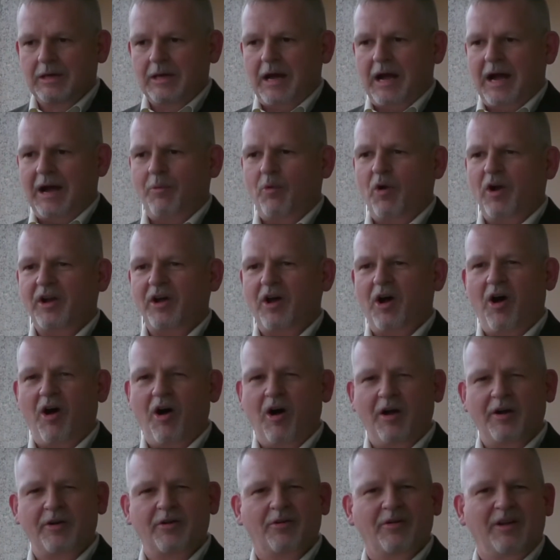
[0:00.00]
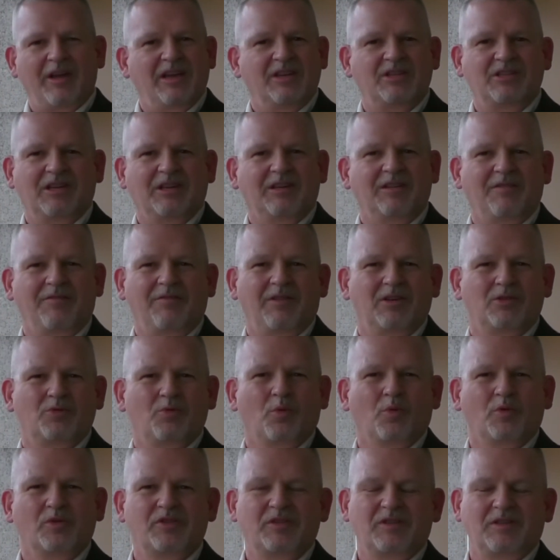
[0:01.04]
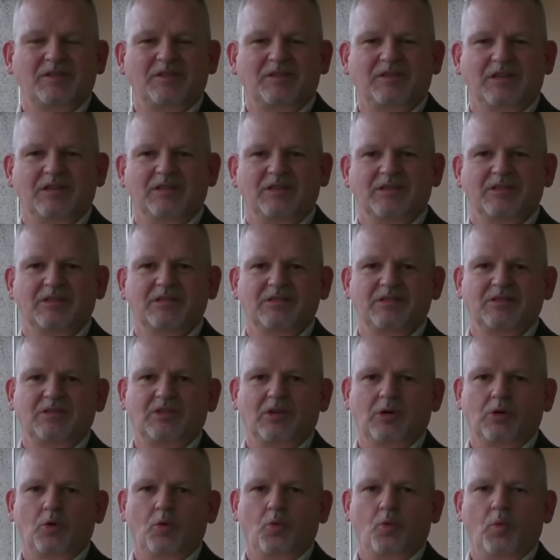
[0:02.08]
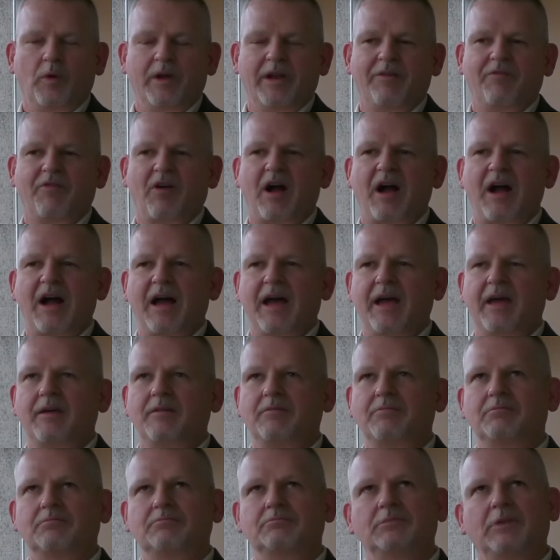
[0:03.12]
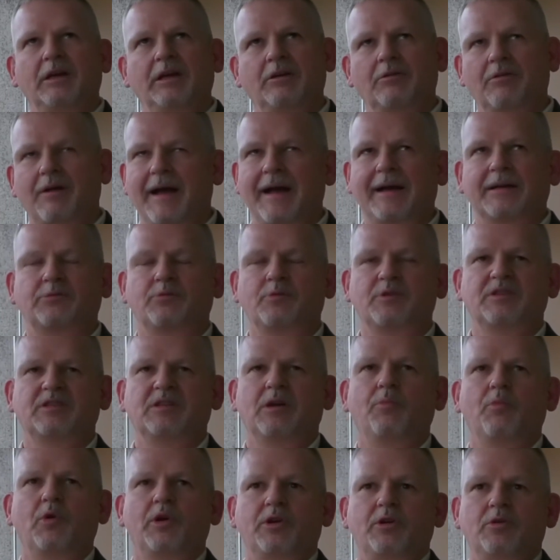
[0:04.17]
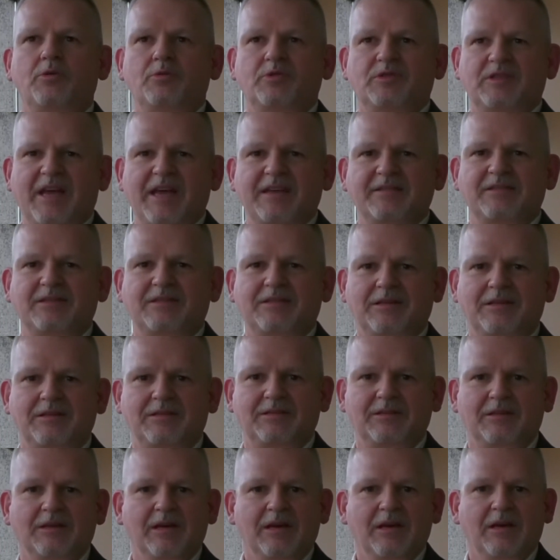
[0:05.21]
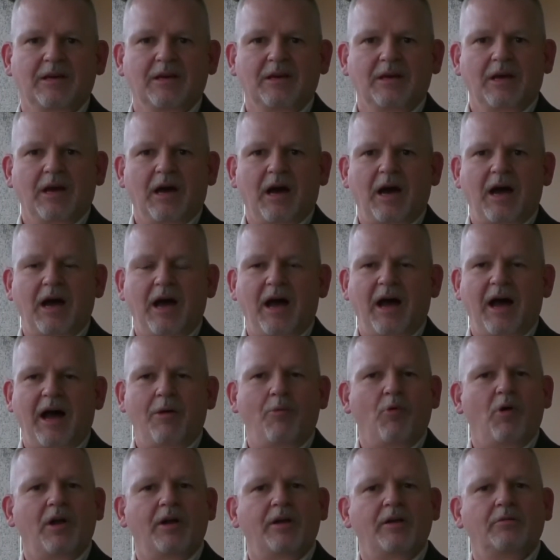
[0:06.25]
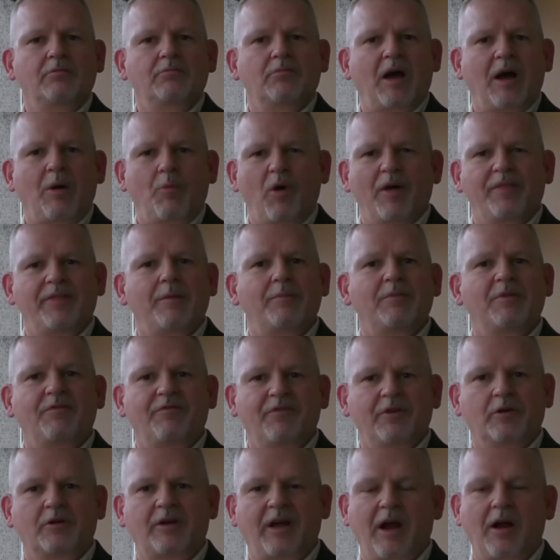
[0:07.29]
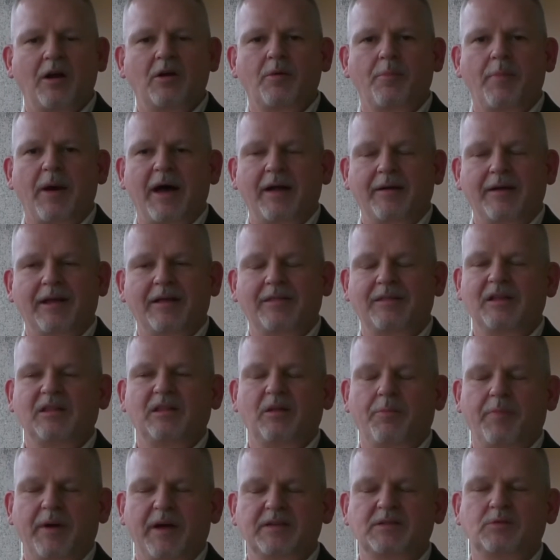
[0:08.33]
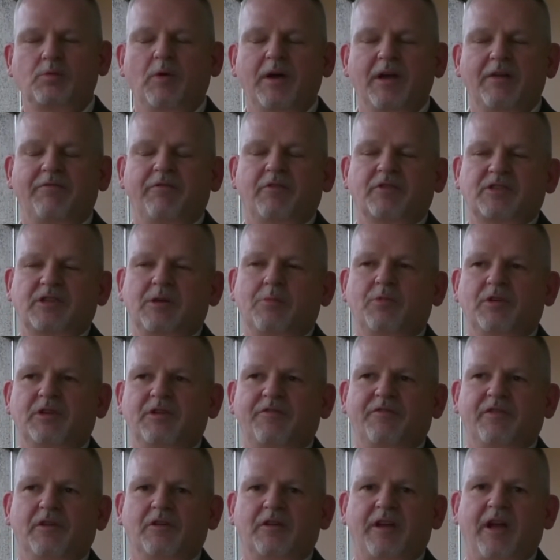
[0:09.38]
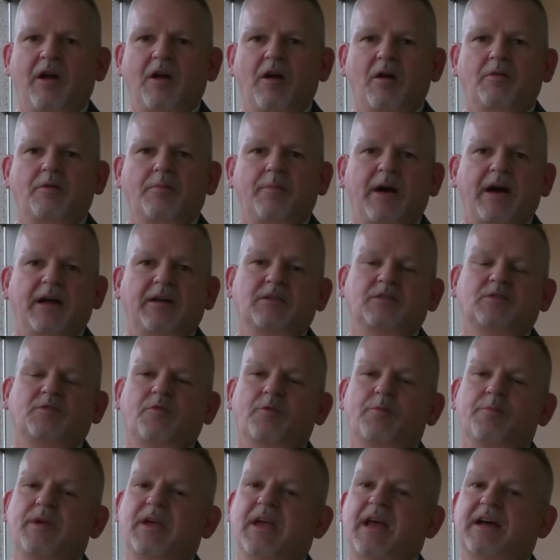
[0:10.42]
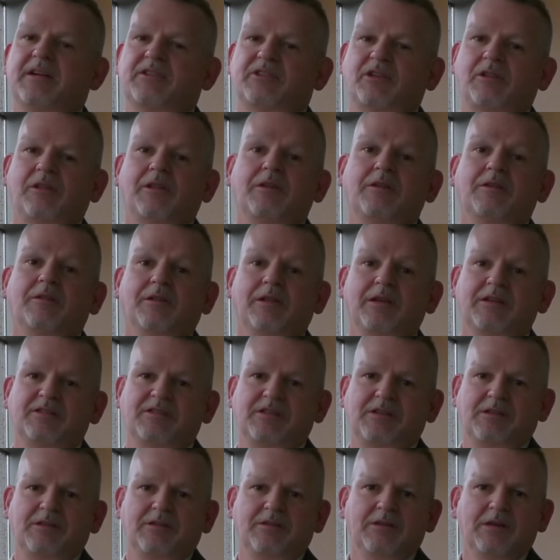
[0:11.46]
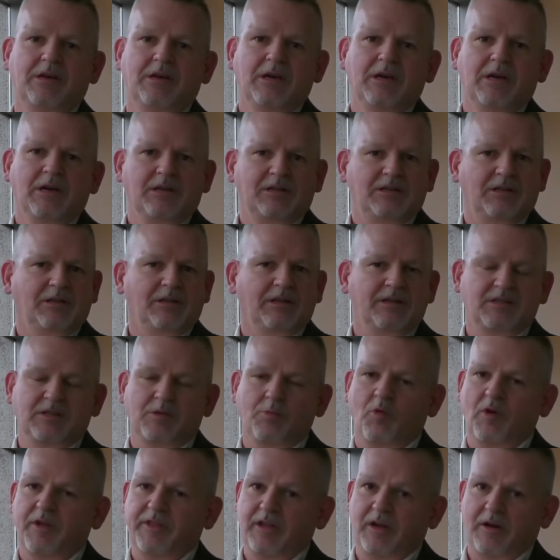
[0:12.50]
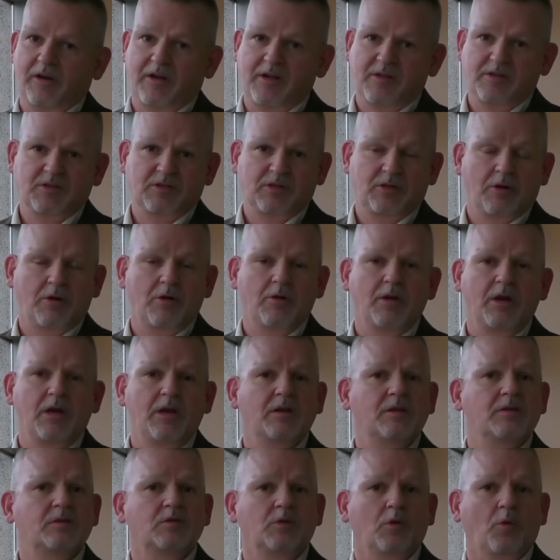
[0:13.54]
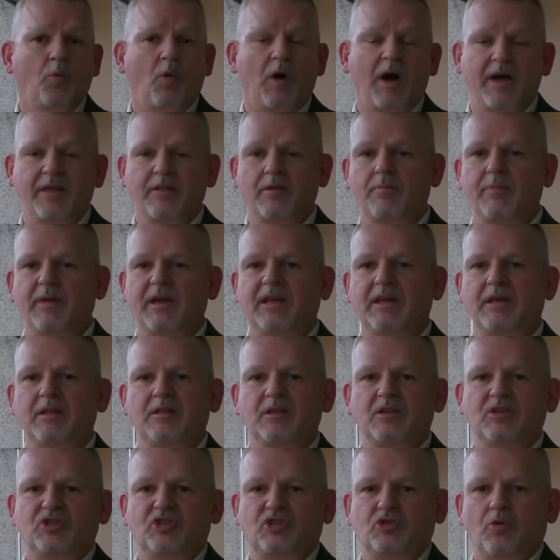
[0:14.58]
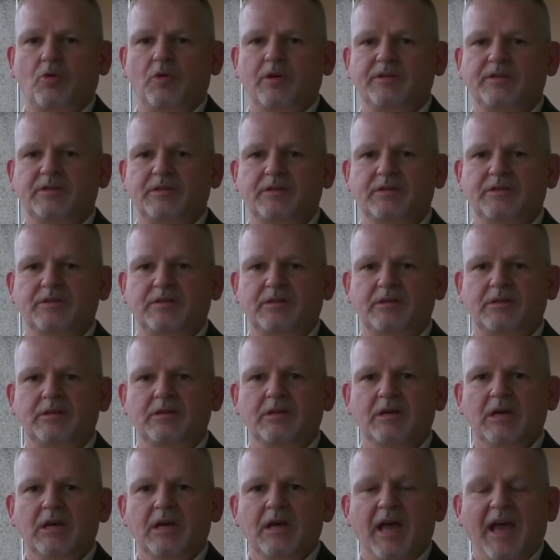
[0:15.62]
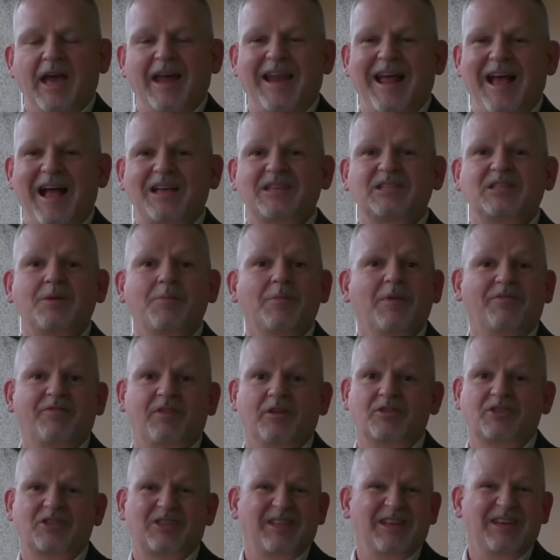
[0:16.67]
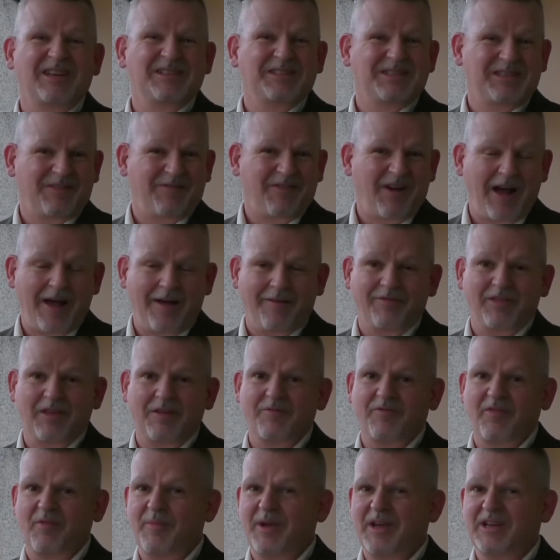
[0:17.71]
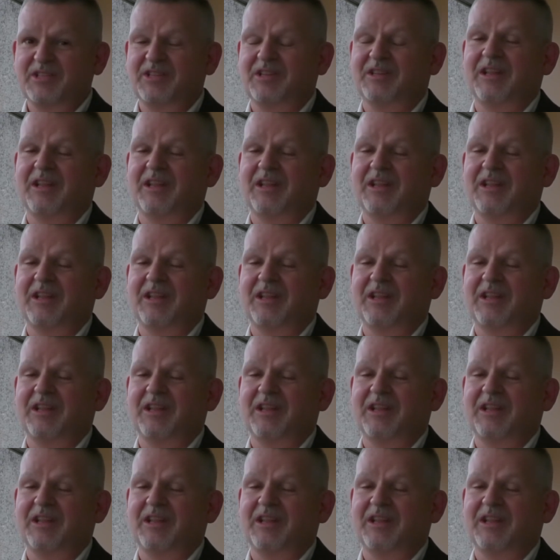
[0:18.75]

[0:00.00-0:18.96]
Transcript: I want to honor each individual's decisions. So whenever I interact with someone who's hesitant, I want them to feel cared about. And I think the best way for someone to feel cared about is for me actually to listen what their concern is or why they're making these choices, and ask them if there's things, if I have the information